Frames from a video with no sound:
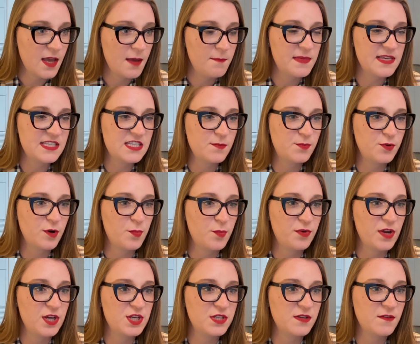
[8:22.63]

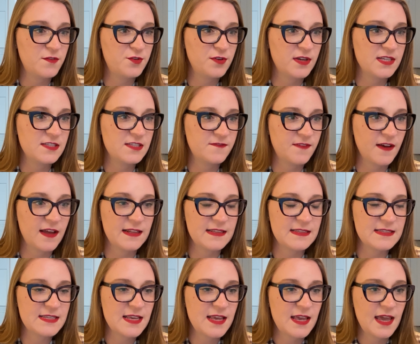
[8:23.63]
misappropriation of trust
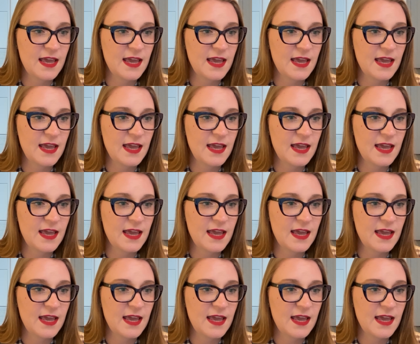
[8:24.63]
funds.